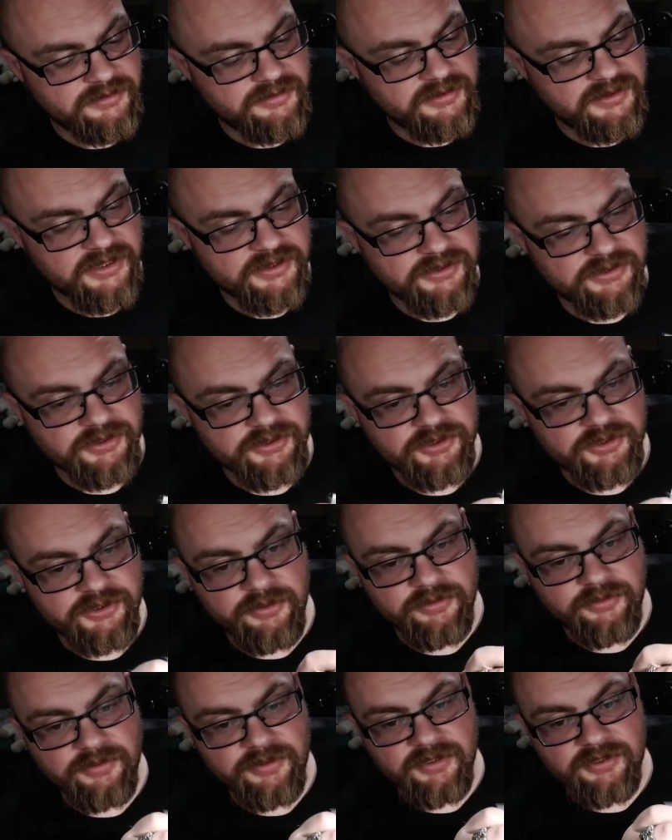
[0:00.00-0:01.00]
to actually show
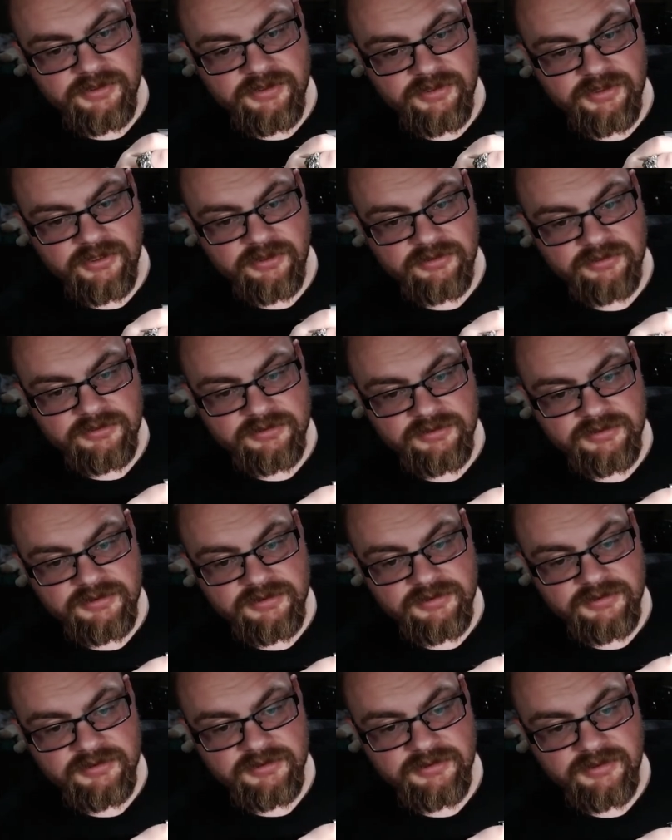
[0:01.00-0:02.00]
you the
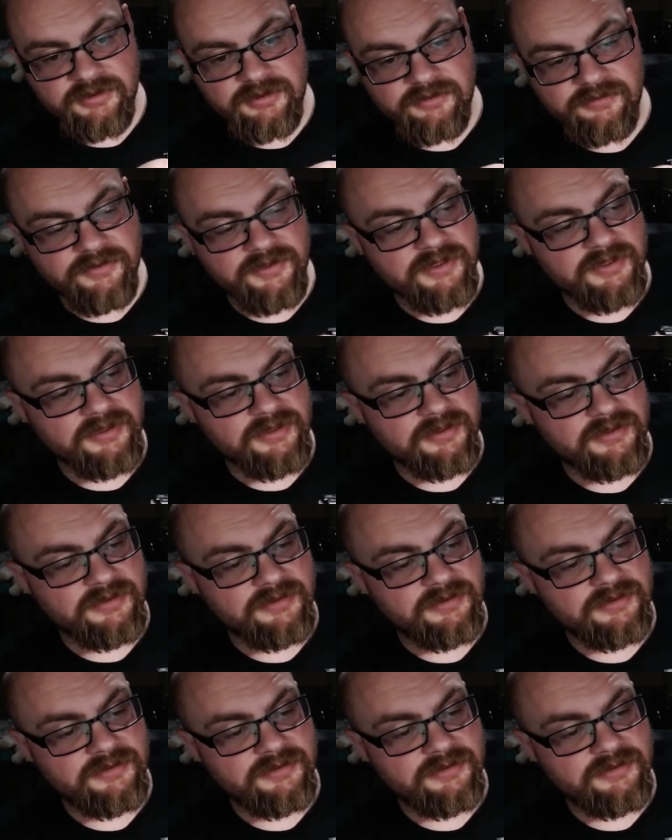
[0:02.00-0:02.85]
internals of the